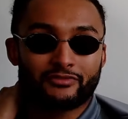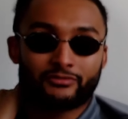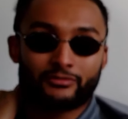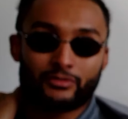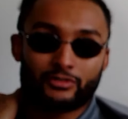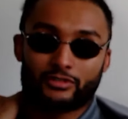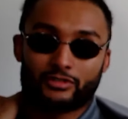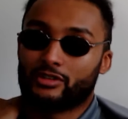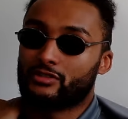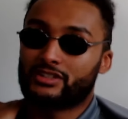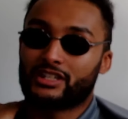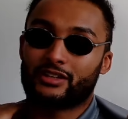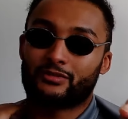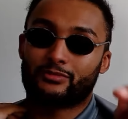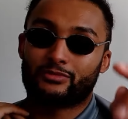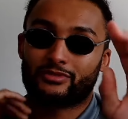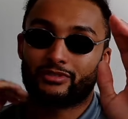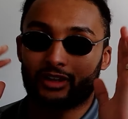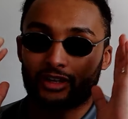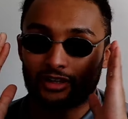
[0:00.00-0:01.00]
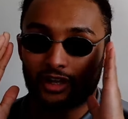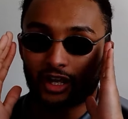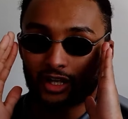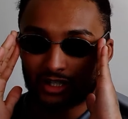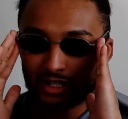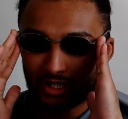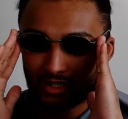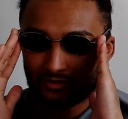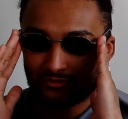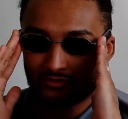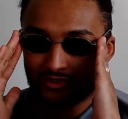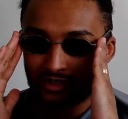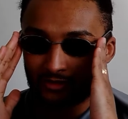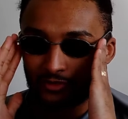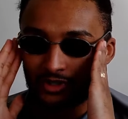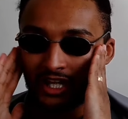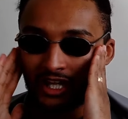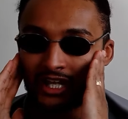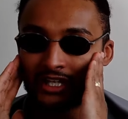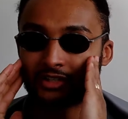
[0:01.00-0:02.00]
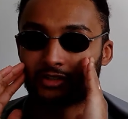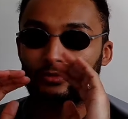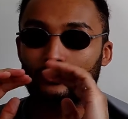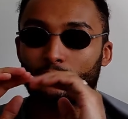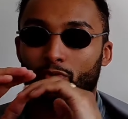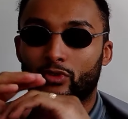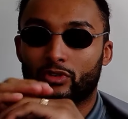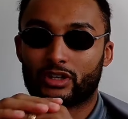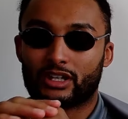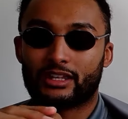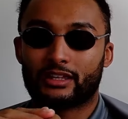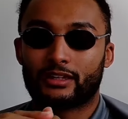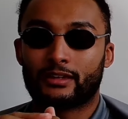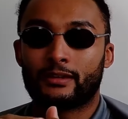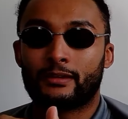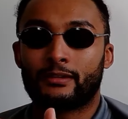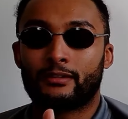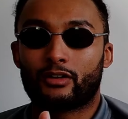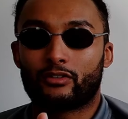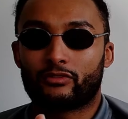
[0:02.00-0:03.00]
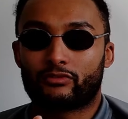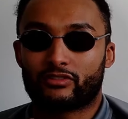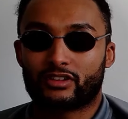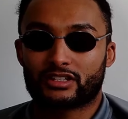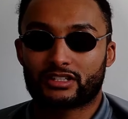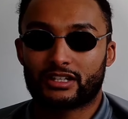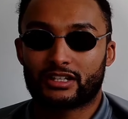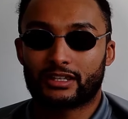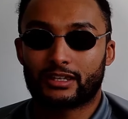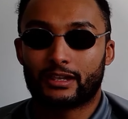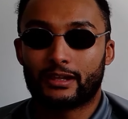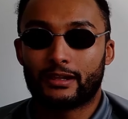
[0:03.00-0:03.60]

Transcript: Well, Usyk, I'd like to think, would handle Wardley, obviously.